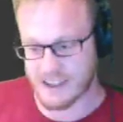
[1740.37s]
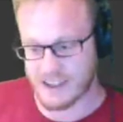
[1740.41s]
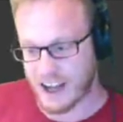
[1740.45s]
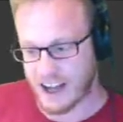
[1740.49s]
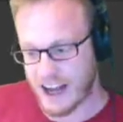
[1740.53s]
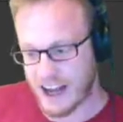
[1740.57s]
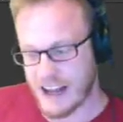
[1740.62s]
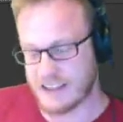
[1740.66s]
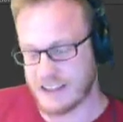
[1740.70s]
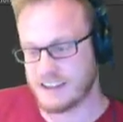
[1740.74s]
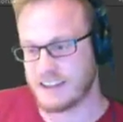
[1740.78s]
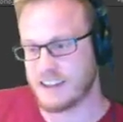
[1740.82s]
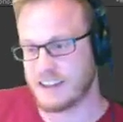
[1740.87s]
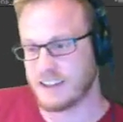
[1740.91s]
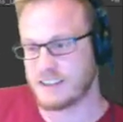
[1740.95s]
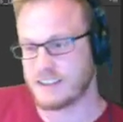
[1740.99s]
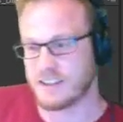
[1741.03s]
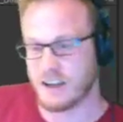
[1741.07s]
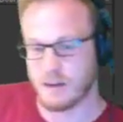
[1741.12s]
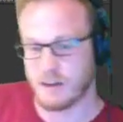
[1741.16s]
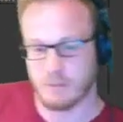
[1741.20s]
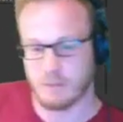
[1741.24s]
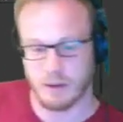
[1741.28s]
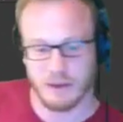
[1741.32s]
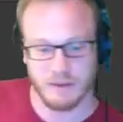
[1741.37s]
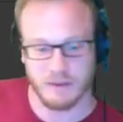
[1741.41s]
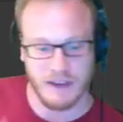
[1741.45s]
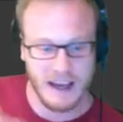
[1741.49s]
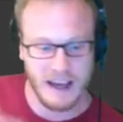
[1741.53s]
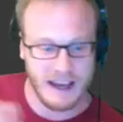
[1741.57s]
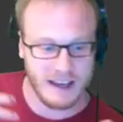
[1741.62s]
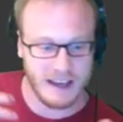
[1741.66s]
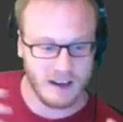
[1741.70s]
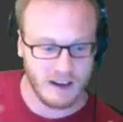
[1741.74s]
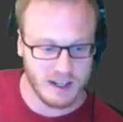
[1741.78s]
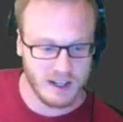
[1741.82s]
classic example of
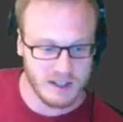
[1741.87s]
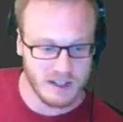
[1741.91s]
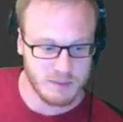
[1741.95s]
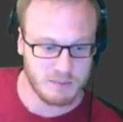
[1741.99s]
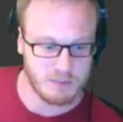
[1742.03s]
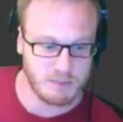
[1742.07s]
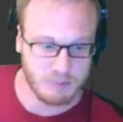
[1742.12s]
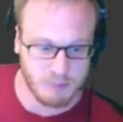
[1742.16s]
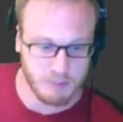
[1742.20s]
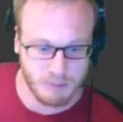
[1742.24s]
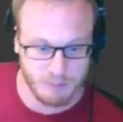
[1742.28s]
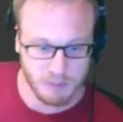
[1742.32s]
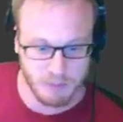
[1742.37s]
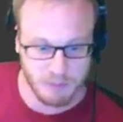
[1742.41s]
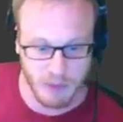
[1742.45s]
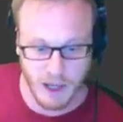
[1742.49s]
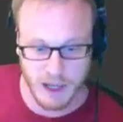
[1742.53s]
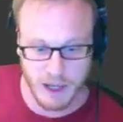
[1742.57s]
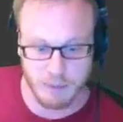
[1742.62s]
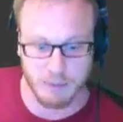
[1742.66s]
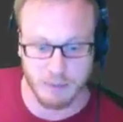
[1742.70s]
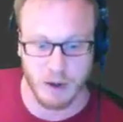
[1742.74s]
AI's like